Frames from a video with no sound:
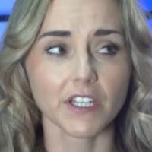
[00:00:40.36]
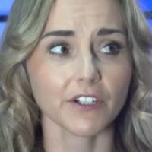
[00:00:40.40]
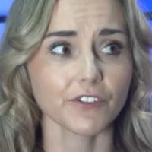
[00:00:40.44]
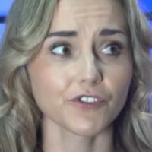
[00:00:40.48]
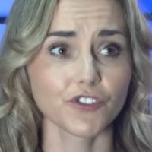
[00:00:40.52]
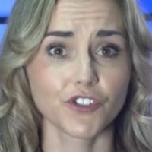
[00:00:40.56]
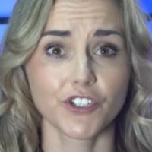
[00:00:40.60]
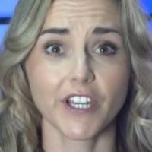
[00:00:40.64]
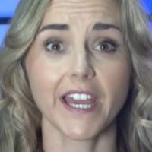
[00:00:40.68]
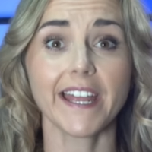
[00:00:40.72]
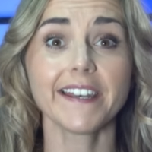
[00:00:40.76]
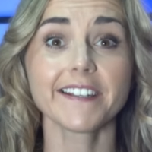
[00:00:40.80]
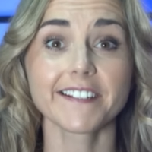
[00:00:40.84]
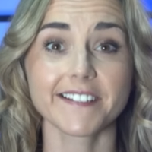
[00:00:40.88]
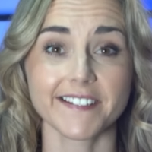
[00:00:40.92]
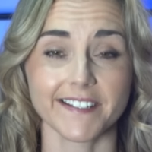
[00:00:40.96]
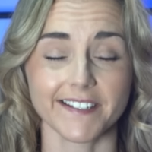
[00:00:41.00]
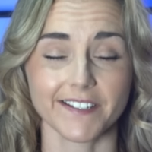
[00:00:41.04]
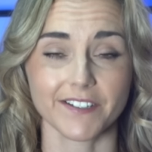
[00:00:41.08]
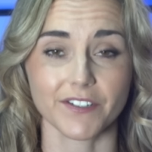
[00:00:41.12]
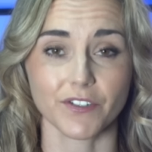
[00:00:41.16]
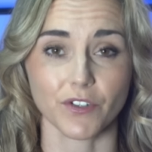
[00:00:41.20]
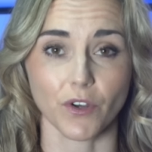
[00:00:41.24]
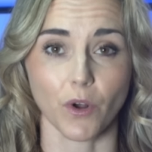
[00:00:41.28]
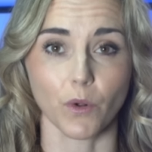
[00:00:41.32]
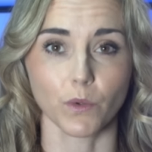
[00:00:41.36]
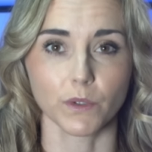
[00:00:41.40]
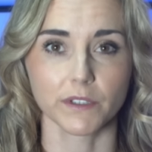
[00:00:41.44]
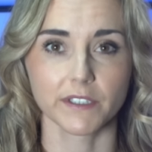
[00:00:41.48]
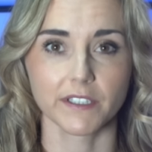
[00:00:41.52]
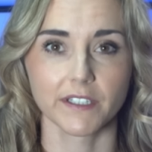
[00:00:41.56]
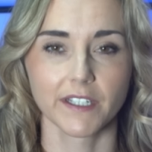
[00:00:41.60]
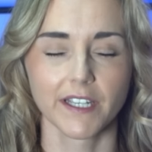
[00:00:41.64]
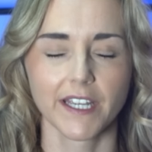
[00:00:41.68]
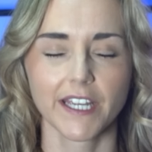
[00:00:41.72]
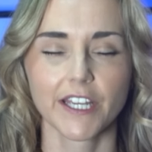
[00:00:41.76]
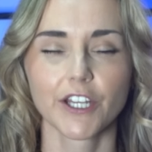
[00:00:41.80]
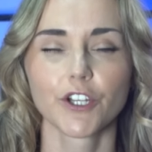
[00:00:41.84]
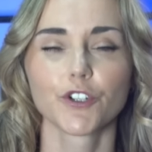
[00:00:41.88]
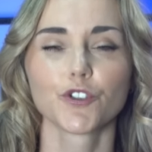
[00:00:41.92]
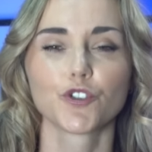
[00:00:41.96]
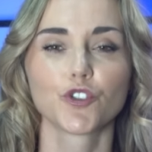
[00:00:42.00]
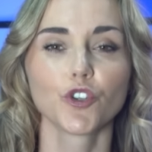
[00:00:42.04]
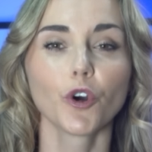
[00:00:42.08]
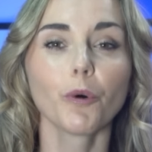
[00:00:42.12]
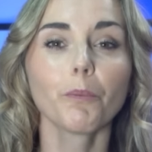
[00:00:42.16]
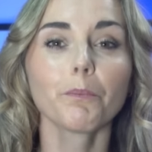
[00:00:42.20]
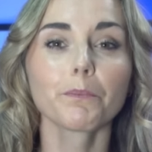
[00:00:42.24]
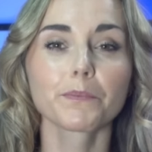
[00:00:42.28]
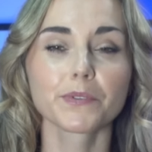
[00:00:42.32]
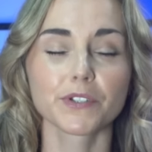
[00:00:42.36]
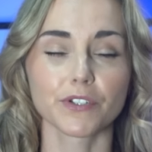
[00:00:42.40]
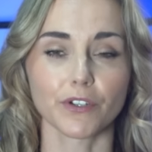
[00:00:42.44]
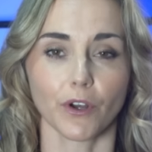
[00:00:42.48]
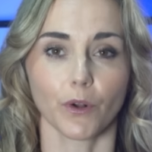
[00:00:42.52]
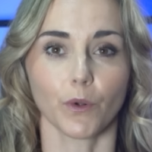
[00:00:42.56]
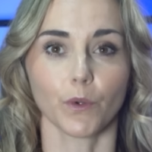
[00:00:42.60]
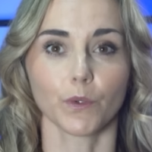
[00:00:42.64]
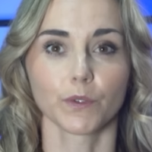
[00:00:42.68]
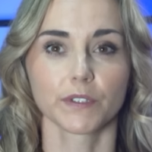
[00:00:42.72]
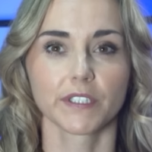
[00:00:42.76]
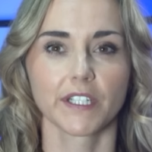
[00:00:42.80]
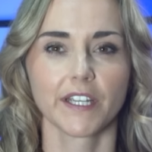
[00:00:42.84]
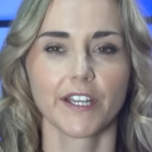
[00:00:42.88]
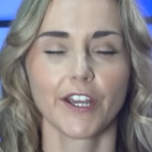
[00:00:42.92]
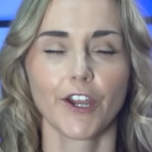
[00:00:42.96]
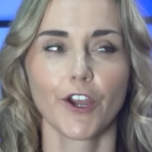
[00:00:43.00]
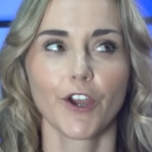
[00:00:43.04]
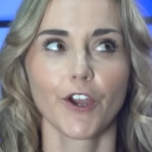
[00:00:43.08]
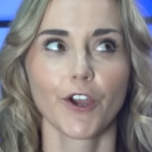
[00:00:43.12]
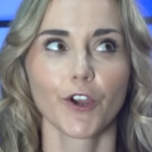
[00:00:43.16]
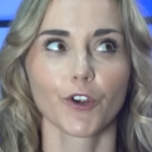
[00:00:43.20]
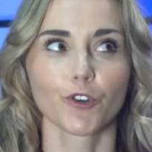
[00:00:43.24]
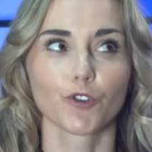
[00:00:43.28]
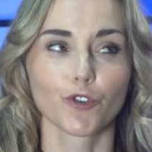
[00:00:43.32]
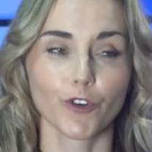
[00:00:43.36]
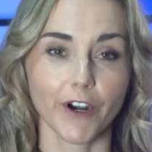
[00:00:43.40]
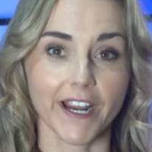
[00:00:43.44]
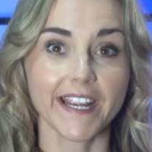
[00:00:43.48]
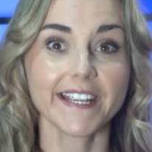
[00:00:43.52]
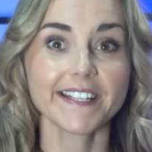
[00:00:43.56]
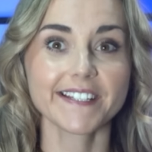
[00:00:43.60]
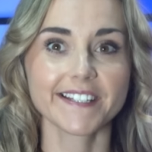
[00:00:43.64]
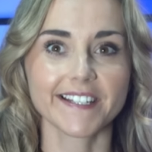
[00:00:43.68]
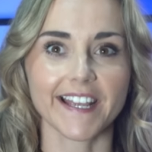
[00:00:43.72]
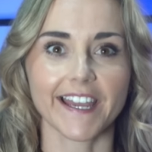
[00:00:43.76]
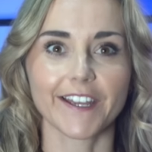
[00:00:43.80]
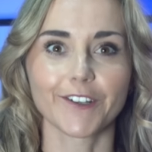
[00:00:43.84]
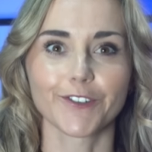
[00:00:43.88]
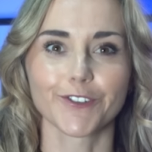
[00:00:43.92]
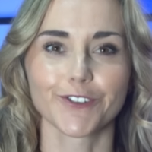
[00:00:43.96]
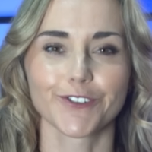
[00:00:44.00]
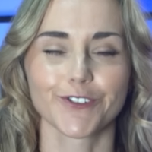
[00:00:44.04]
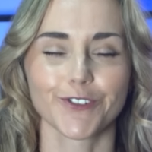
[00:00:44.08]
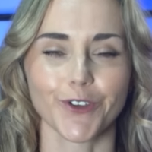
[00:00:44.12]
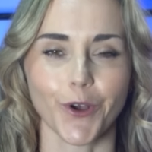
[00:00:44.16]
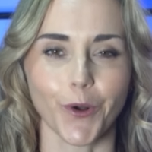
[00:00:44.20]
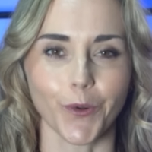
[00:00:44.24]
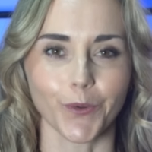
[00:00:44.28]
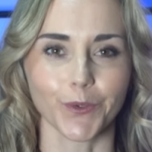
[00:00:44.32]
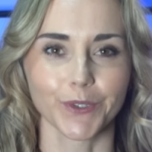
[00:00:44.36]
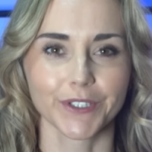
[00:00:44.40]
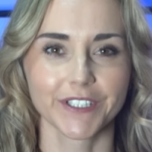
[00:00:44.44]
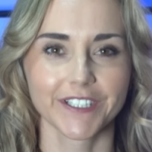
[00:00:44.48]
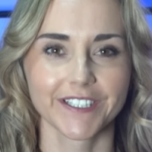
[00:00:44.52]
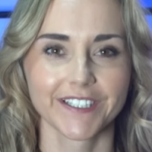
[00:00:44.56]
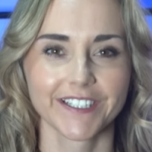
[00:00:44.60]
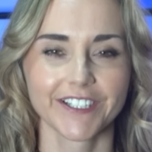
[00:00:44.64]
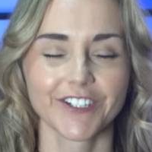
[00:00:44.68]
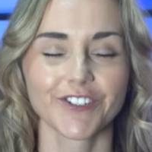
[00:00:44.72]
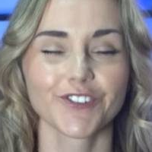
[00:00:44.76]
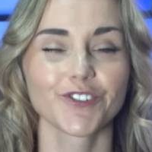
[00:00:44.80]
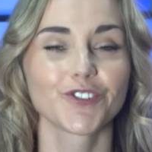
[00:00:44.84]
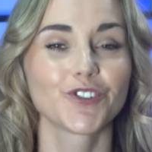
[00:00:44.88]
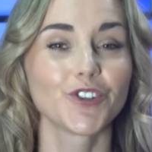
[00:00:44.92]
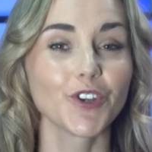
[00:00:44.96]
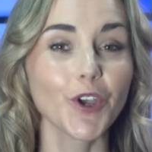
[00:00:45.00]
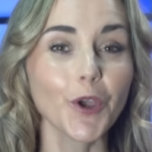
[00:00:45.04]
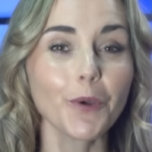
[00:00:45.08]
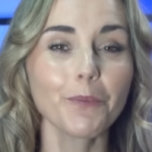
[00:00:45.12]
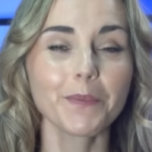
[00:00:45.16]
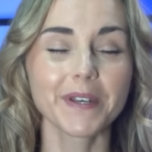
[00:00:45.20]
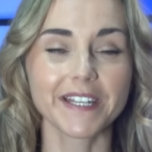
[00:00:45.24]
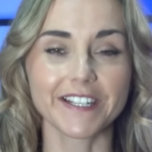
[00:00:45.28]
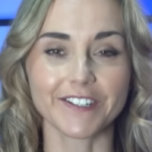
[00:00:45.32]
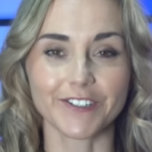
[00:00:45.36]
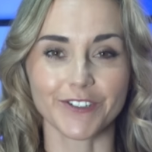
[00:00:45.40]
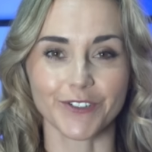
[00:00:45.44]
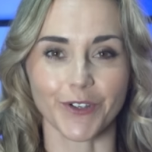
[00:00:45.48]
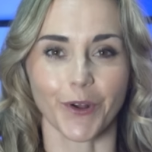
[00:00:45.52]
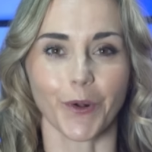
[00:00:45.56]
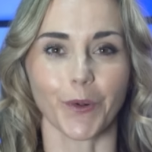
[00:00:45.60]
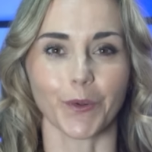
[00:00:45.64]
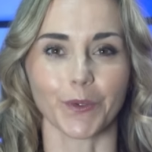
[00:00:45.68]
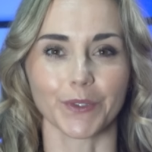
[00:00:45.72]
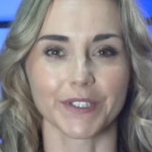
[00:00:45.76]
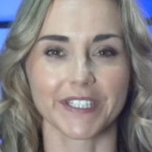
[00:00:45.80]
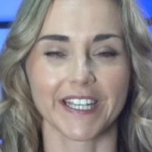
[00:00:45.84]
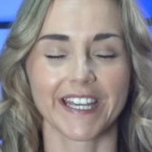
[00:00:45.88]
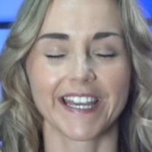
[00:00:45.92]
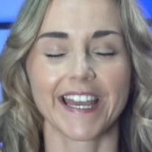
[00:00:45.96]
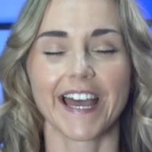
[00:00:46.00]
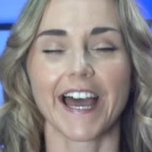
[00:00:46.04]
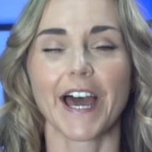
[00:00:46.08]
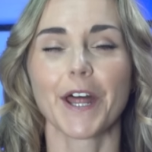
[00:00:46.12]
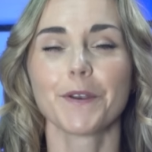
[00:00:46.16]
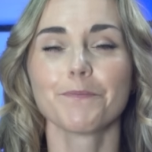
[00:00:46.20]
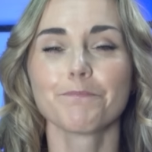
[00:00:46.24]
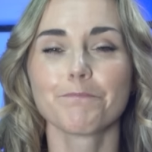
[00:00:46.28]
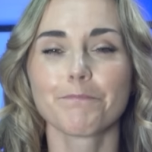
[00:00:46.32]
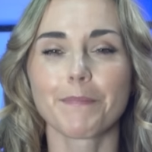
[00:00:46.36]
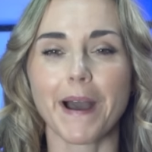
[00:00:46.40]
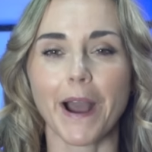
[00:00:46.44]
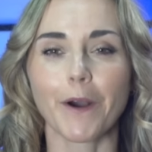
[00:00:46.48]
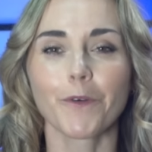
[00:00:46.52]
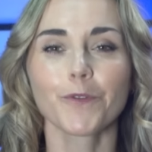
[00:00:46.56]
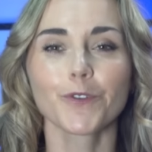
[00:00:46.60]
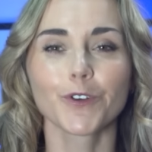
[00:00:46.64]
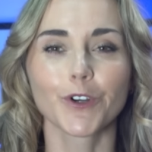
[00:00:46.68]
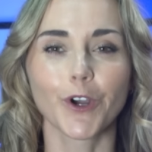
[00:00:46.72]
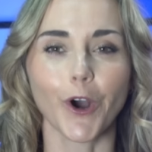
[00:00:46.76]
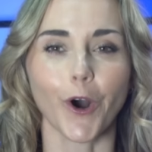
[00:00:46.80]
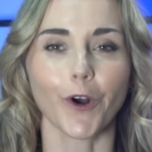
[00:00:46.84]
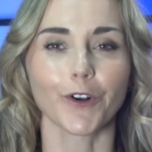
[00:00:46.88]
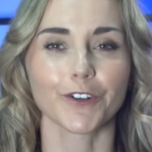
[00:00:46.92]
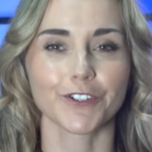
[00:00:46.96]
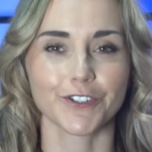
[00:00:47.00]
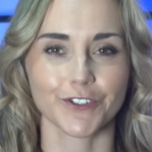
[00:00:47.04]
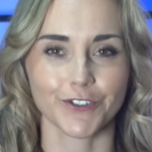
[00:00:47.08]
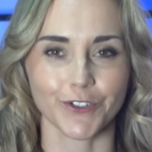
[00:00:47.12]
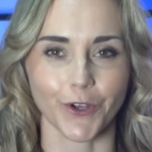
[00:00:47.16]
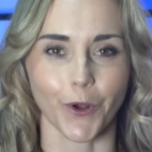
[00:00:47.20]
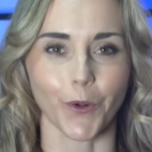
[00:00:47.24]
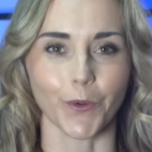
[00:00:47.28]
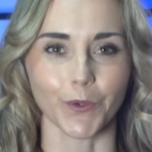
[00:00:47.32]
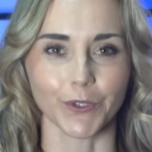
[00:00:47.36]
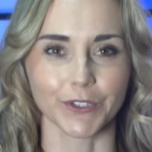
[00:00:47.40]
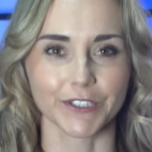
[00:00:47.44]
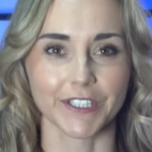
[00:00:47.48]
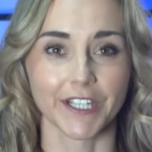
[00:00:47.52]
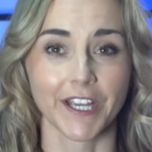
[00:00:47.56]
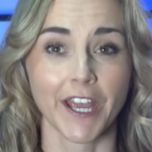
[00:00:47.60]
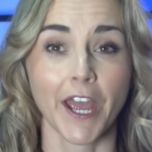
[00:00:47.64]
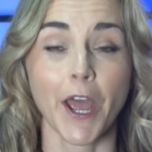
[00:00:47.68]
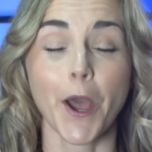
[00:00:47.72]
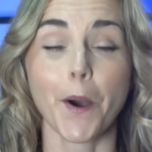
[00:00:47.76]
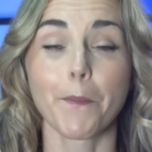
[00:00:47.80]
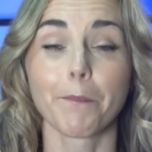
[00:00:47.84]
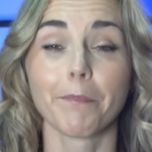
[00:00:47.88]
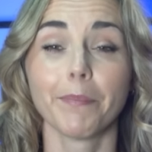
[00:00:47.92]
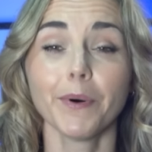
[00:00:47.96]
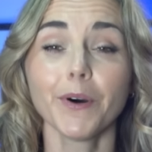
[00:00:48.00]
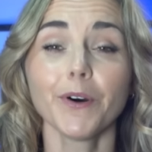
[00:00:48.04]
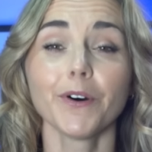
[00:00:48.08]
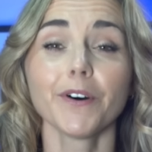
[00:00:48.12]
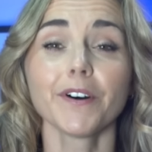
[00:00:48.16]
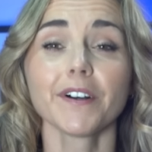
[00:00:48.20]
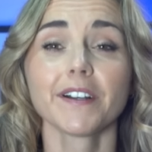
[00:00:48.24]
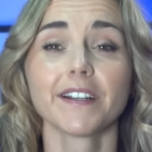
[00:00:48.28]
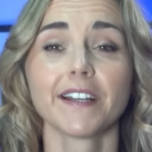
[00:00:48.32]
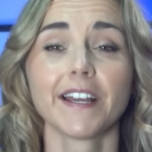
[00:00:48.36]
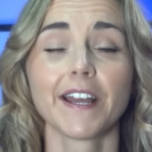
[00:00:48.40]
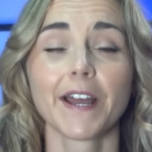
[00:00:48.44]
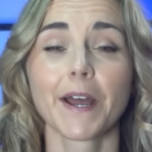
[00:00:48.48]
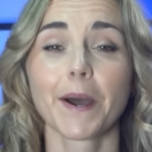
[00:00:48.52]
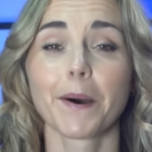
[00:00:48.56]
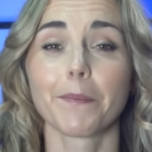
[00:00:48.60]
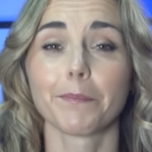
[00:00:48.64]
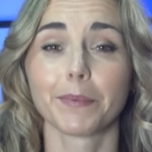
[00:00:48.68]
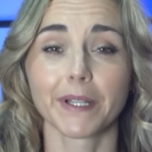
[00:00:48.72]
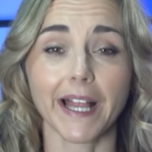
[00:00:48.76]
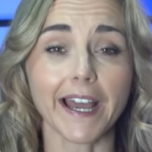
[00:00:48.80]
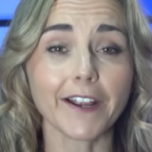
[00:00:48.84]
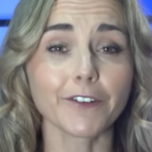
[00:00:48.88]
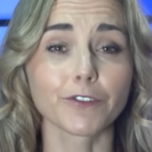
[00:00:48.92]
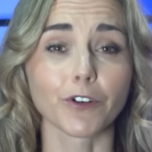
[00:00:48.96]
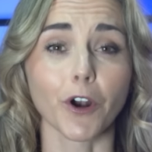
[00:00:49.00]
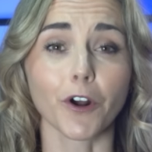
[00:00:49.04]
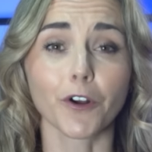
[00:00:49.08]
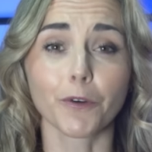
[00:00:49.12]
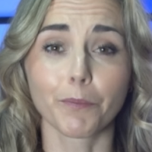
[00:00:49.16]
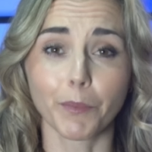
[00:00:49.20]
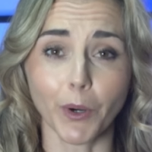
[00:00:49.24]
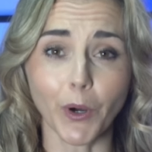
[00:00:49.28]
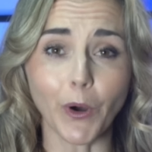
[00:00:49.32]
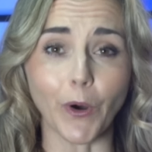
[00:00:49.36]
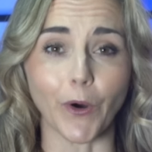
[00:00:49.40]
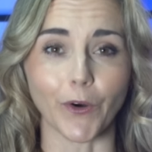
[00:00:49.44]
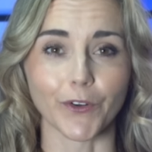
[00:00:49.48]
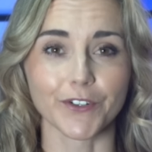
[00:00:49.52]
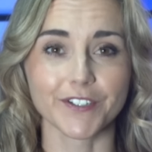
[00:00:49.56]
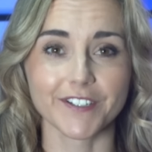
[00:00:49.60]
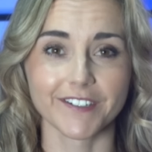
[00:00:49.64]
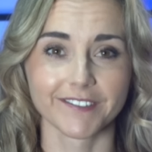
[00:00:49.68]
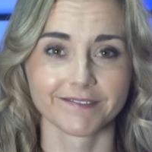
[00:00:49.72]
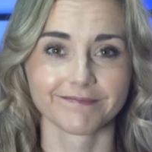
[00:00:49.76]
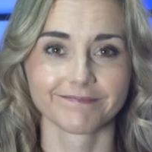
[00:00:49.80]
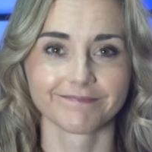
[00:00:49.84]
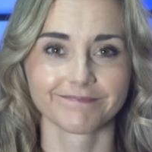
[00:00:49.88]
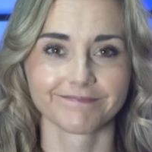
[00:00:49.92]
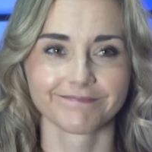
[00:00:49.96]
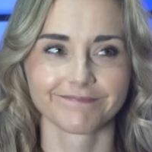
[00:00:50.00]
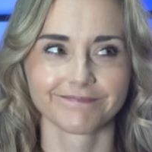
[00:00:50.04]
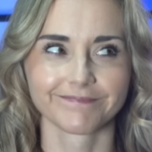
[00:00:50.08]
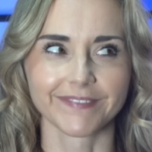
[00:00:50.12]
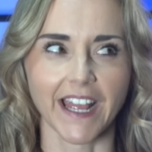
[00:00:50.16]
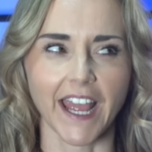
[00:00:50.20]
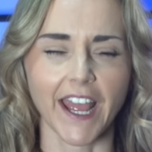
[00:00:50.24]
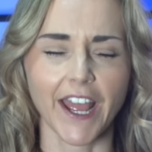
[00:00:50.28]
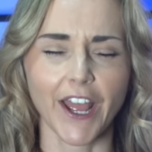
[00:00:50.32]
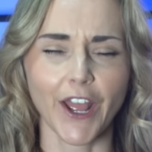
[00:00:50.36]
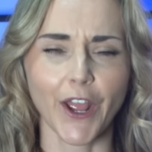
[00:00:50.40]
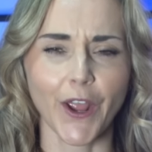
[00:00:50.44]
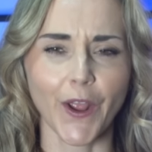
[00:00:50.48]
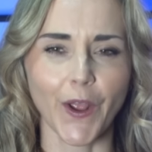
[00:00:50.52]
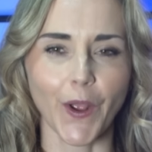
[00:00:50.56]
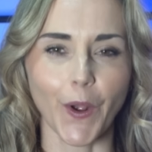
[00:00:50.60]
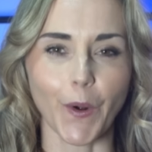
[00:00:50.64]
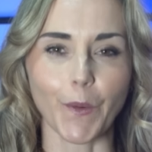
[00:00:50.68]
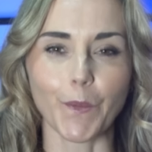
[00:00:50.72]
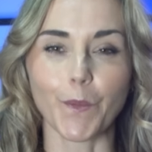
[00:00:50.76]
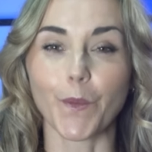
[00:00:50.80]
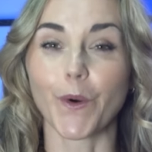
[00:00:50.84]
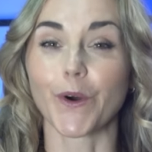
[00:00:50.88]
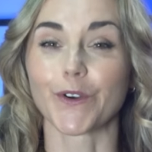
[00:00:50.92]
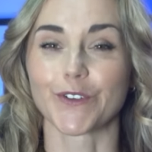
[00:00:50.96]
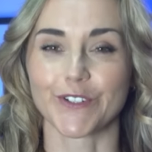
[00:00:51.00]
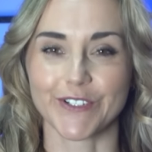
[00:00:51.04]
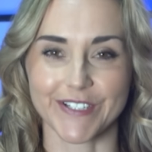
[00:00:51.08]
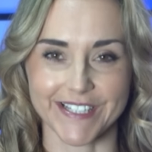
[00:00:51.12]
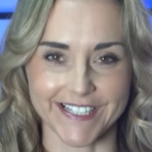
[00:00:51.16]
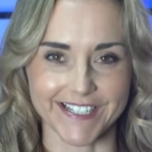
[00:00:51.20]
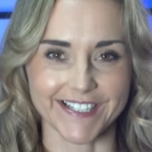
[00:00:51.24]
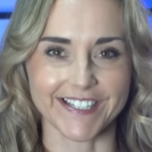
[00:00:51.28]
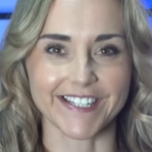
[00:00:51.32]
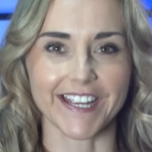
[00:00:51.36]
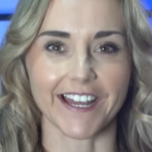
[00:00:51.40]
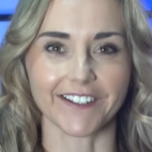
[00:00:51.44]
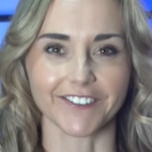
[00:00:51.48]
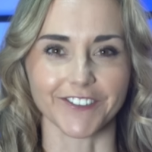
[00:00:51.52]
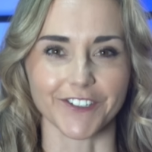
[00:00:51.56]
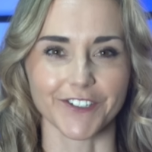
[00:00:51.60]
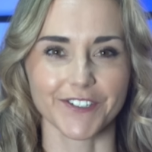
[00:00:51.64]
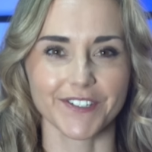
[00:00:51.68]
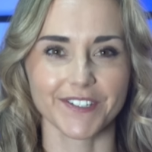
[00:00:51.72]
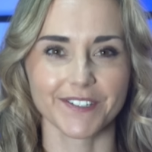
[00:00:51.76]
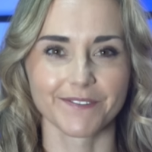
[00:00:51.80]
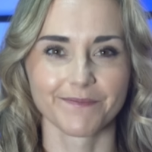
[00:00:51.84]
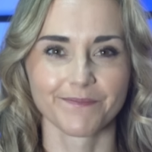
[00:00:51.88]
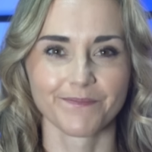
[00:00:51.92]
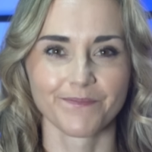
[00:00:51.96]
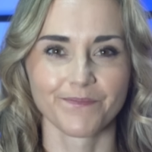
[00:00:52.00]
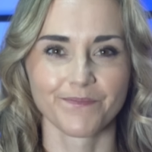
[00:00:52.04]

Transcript: Genesis sold, Jump sold, Grayscale sold, Germany sold, and Mt. Gox sold, but BlackRock bought. What does this tell us?